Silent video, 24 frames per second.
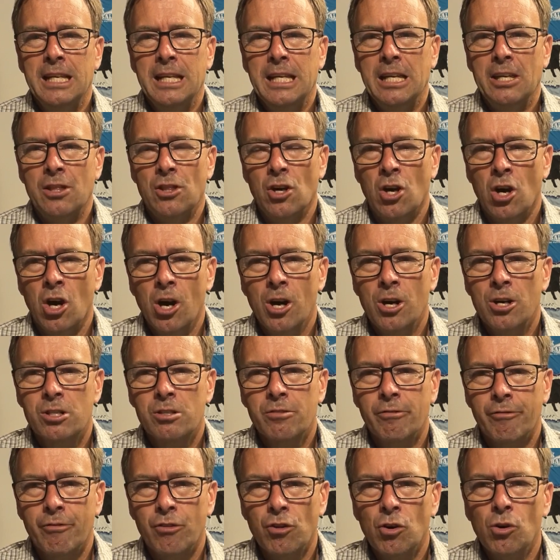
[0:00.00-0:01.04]
in the hearts
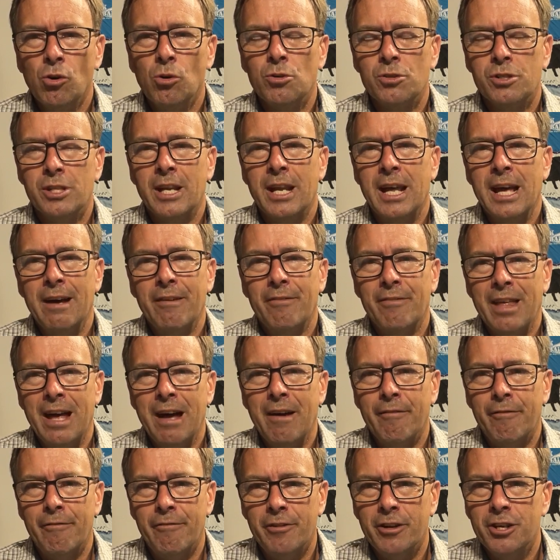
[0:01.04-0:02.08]
of those that have
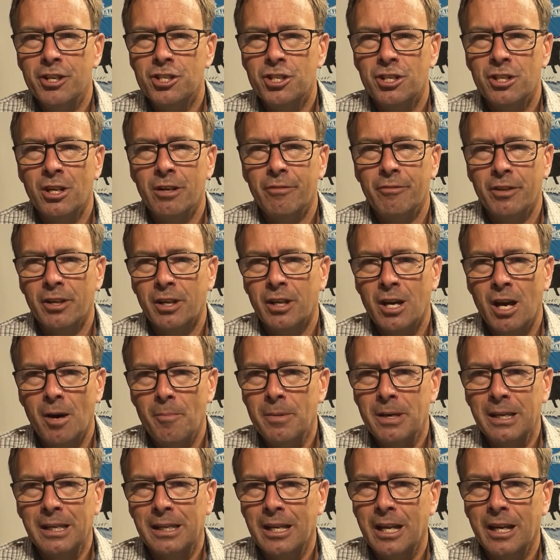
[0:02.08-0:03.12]
that vision of the
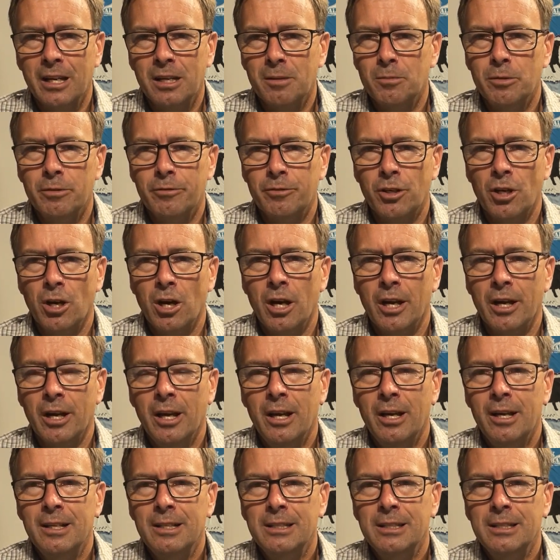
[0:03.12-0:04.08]
coming kingdom of God.